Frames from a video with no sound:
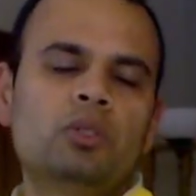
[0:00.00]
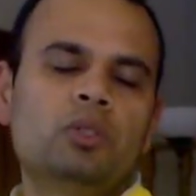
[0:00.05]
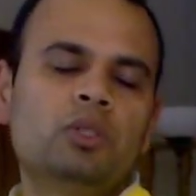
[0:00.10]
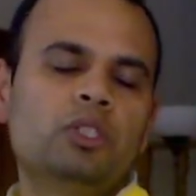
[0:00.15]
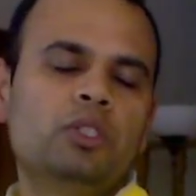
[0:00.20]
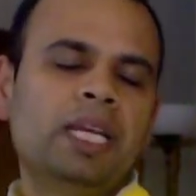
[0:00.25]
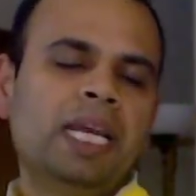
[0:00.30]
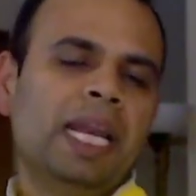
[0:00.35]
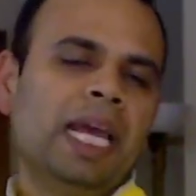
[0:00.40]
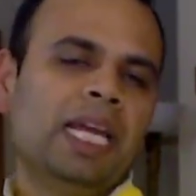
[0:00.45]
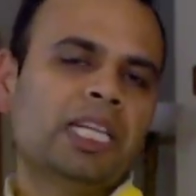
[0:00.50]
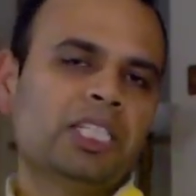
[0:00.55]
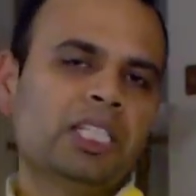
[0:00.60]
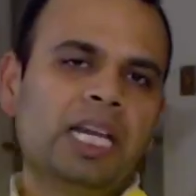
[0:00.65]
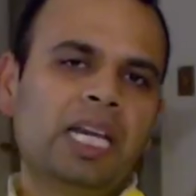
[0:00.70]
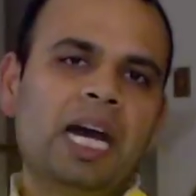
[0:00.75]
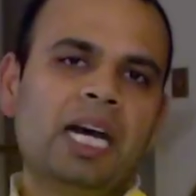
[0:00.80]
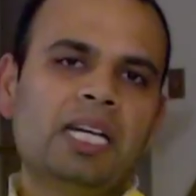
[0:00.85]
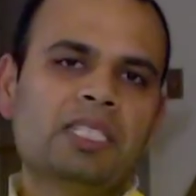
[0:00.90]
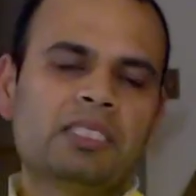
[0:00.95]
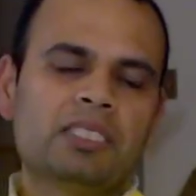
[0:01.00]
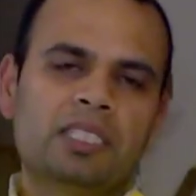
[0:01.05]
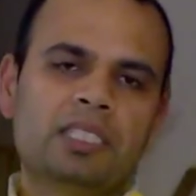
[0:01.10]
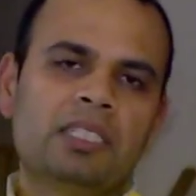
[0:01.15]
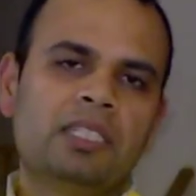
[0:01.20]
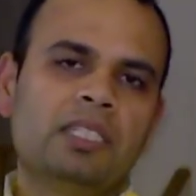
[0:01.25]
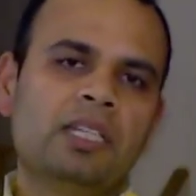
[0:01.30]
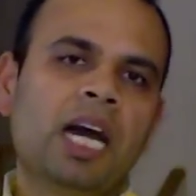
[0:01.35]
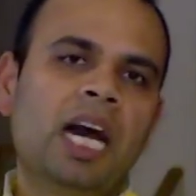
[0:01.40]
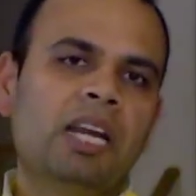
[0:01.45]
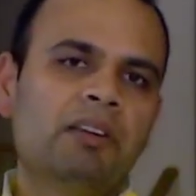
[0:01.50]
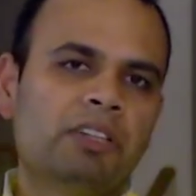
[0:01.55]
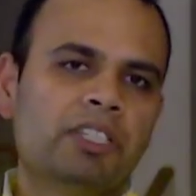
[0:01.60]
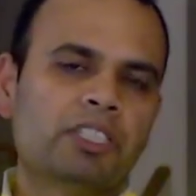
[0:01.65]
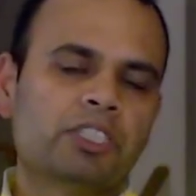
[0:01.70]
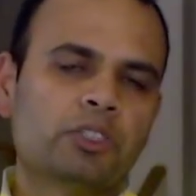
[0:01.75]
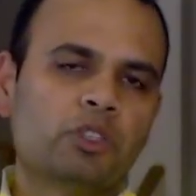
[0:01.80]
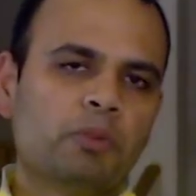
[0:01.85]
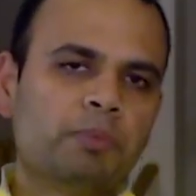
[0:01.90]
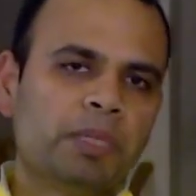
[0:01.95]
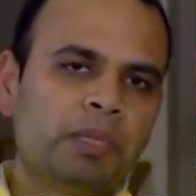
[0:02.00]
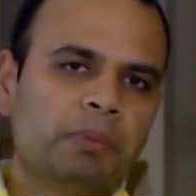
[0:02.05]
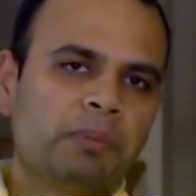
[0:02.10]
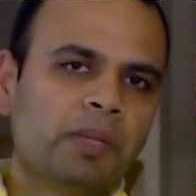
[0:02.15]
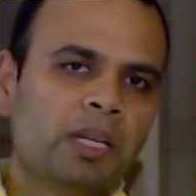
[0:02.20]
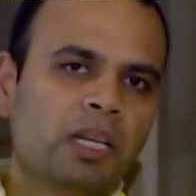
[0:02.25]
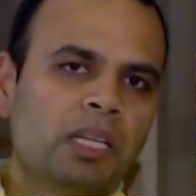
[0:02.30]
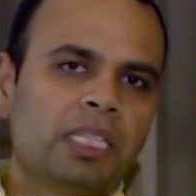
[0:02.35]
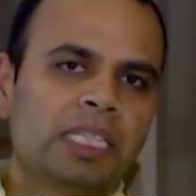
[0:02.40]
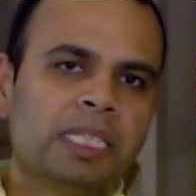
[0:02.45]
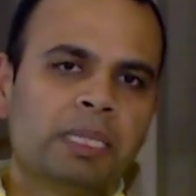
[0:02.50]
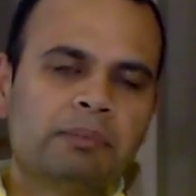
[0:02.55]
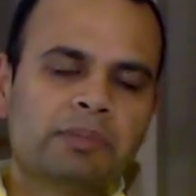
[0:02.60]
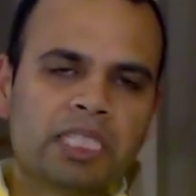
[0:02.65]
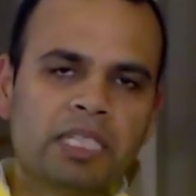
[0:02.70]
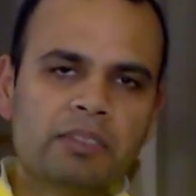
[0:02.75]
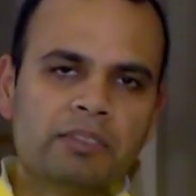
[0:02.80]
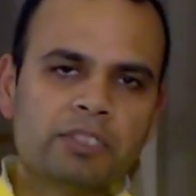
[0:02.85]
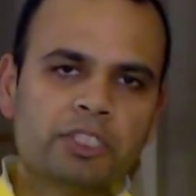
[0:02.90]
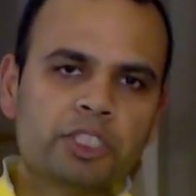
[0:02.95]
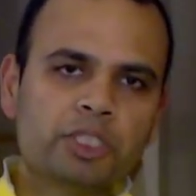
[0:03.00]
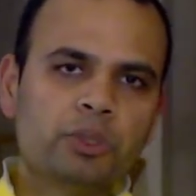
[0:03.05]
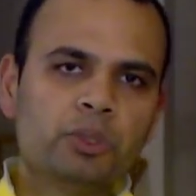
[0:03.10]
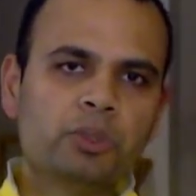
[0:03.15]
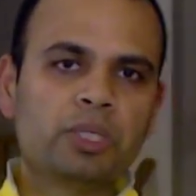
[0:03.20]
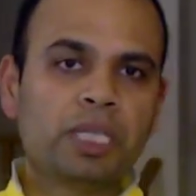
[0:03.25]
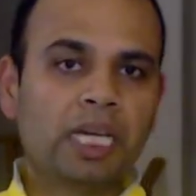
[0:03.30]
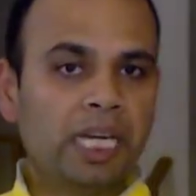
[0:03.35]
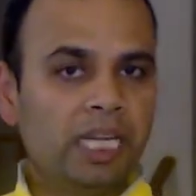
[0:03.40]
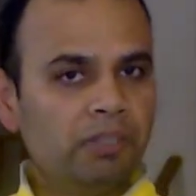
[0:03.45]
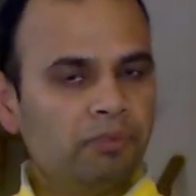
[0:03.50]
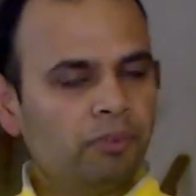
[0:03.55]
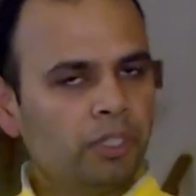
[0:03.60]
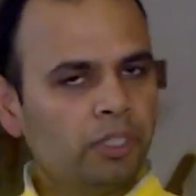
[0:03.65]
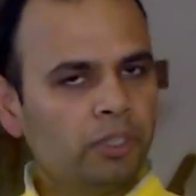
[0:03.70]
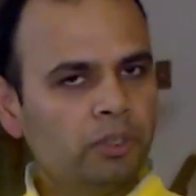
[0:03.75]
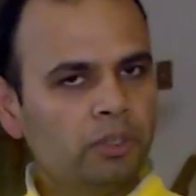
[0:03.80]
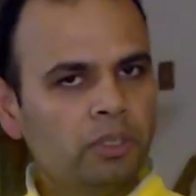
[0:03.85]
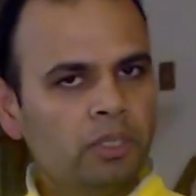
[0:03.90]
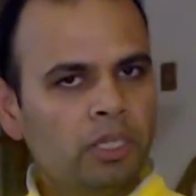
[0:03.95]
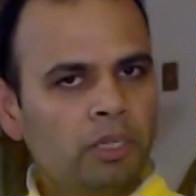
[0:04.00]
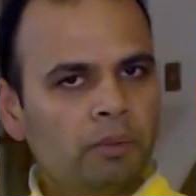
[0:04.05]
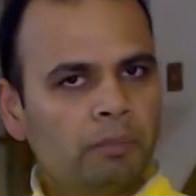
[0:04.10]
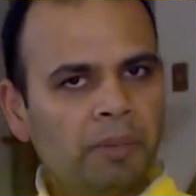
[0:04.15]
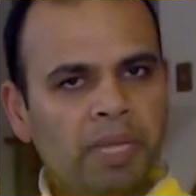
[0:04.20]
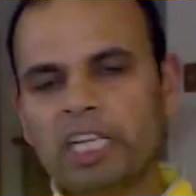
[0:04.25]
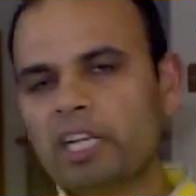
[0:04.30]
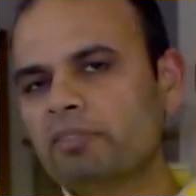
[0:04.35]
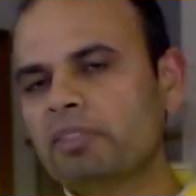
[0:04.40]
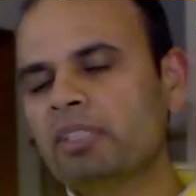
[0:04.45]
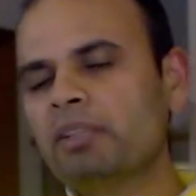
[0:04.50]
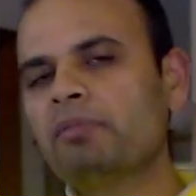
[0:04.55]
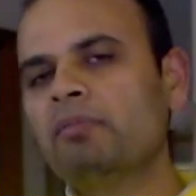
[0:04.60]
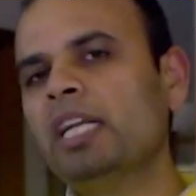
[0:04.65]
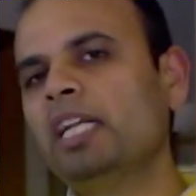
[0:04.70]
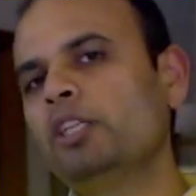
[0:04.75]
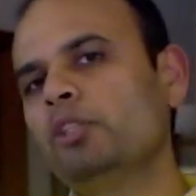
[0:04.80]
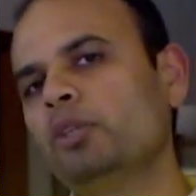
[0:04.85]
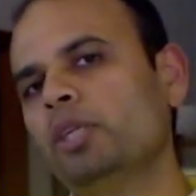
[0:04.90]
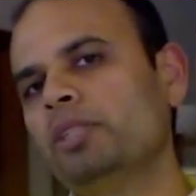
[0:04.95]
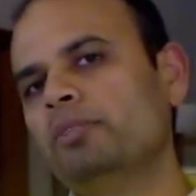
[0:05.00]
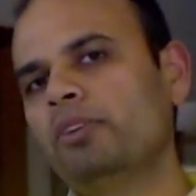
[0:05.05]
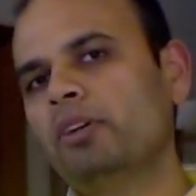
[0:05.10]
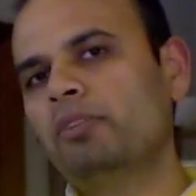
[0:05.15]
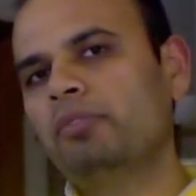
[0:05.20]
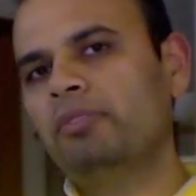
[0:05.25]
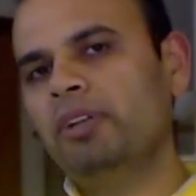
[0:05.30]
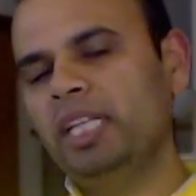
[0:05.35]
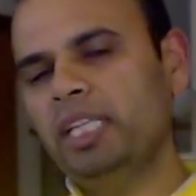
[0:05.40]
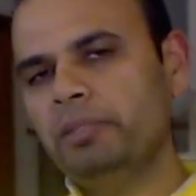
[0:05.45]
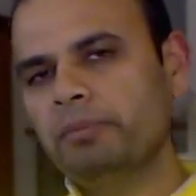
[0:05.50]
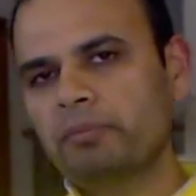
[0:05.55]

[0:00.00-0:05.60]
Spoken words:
can actually ask the hardware store people themselves to cut it for you. Many of them will do it for free.